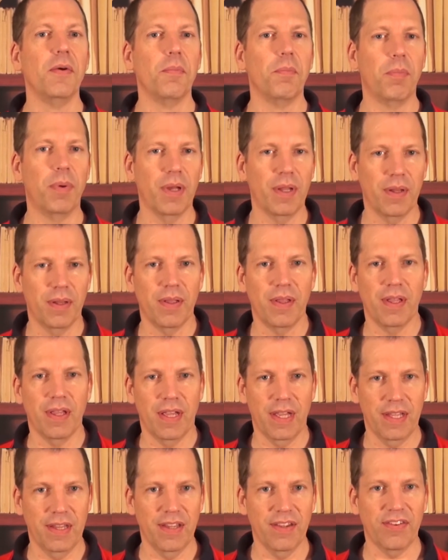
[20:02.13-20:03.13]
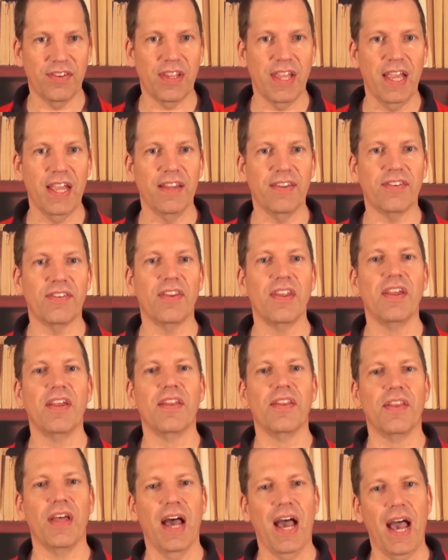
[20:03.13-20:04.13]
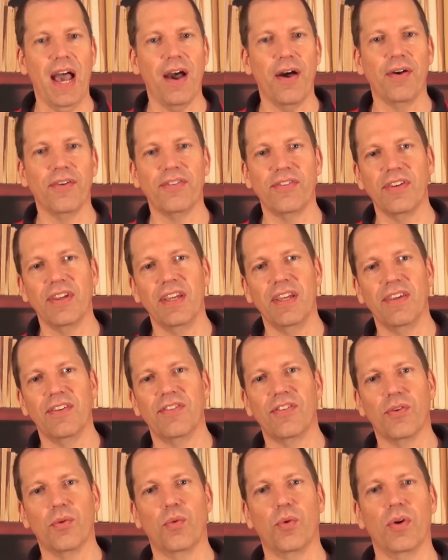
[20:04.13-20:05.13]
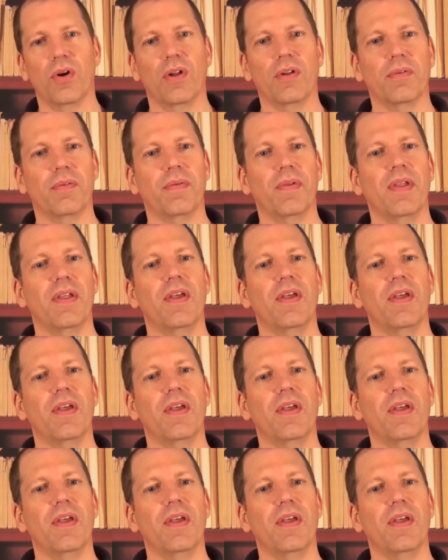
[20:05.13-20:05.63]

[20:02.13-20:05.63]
But in this case, the house is the world.